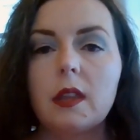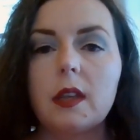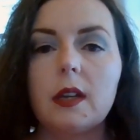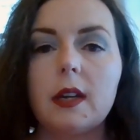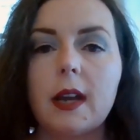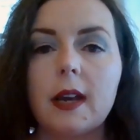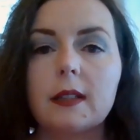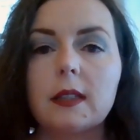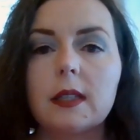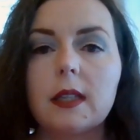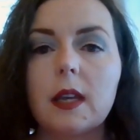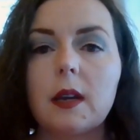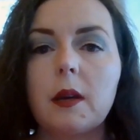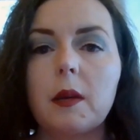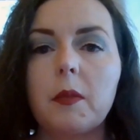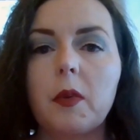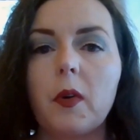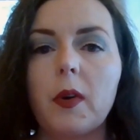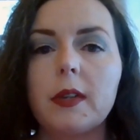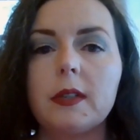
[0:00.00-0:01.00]
The next thing
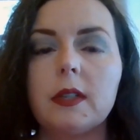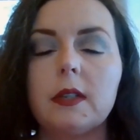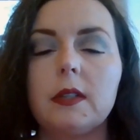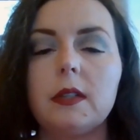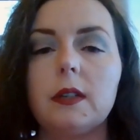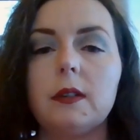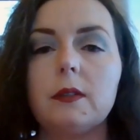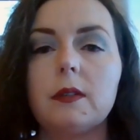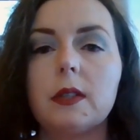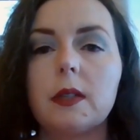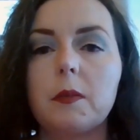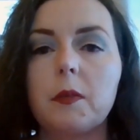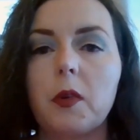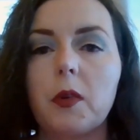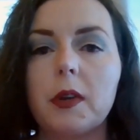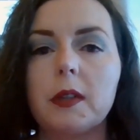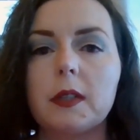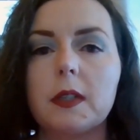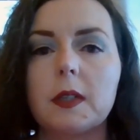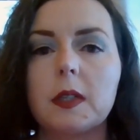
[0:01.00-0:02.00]
I'm going to do is I'm
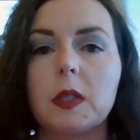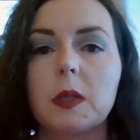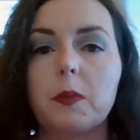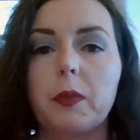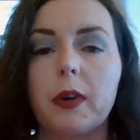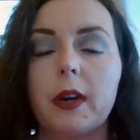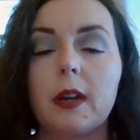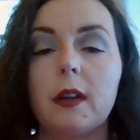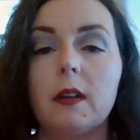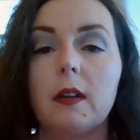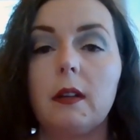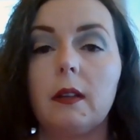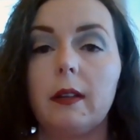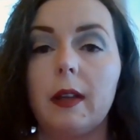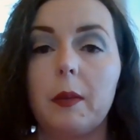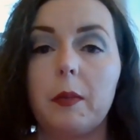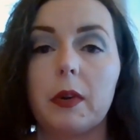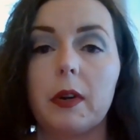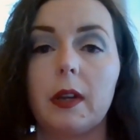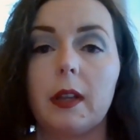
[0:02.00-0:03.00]
going to sprinkle
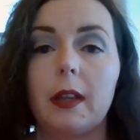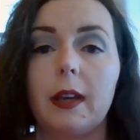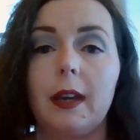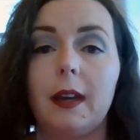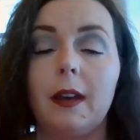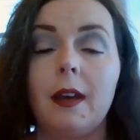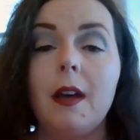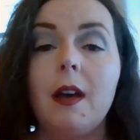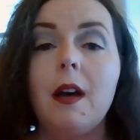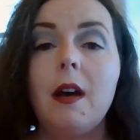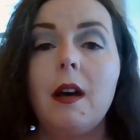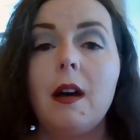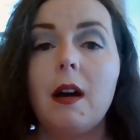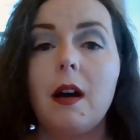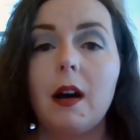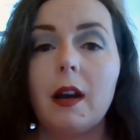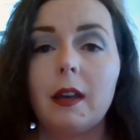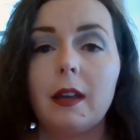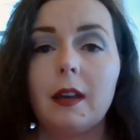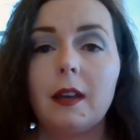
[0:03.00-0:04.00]
liberally
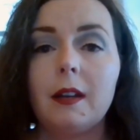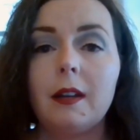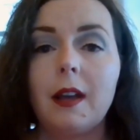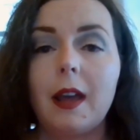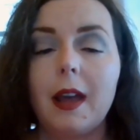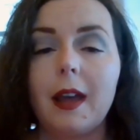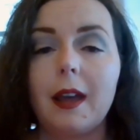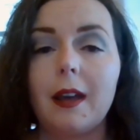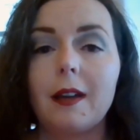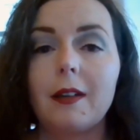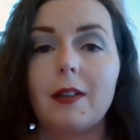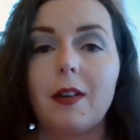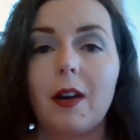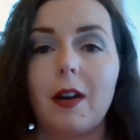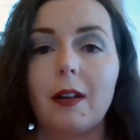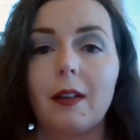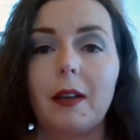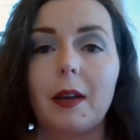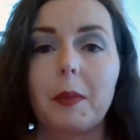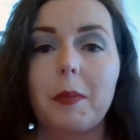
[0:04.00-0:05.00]
onion and
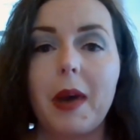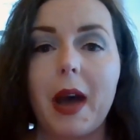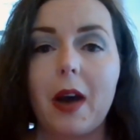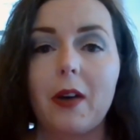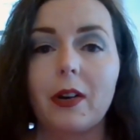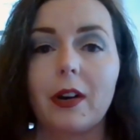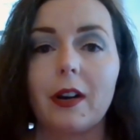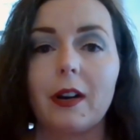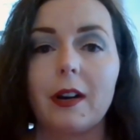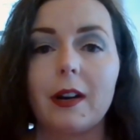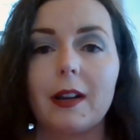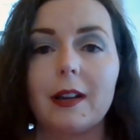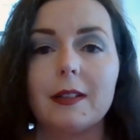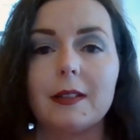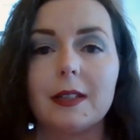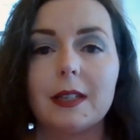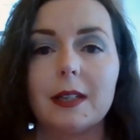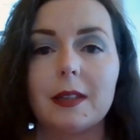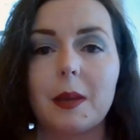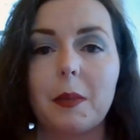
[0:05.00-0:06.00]
garlic powder
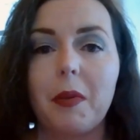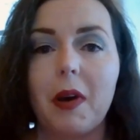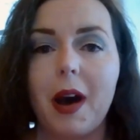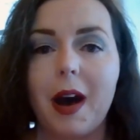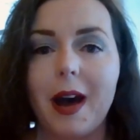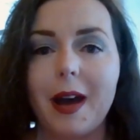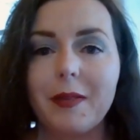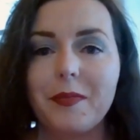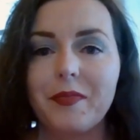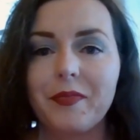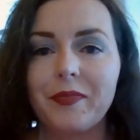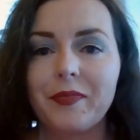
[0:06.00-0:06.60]
into the pot.